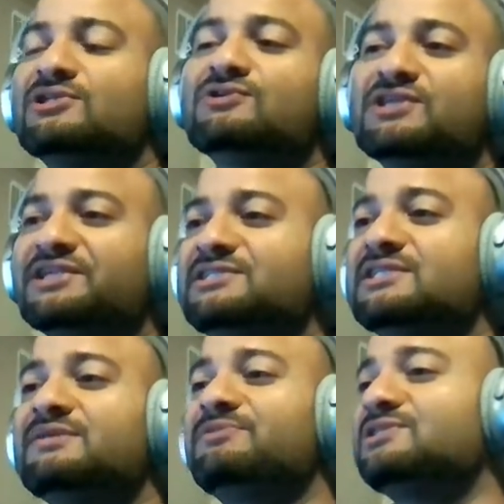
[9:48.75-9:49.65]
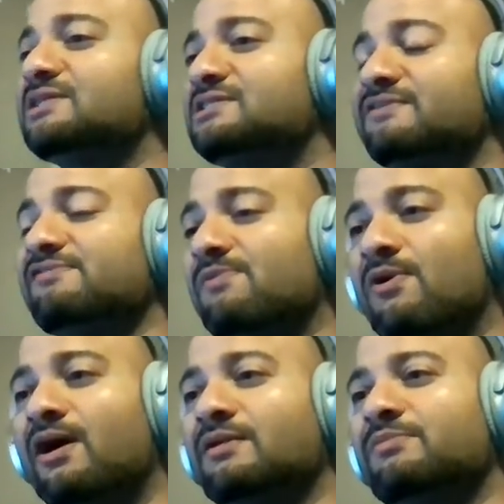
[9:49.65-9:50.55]
use HTTP sys if you
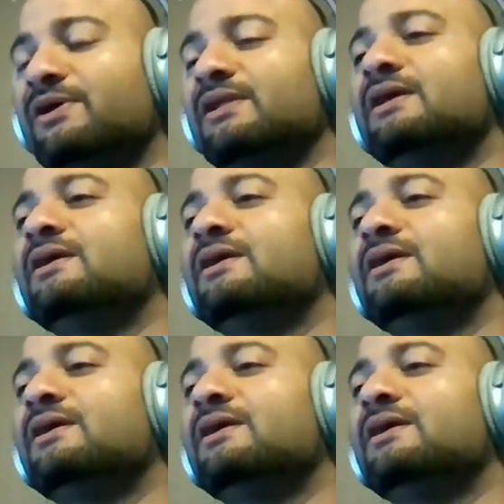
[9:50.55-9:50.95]
want, but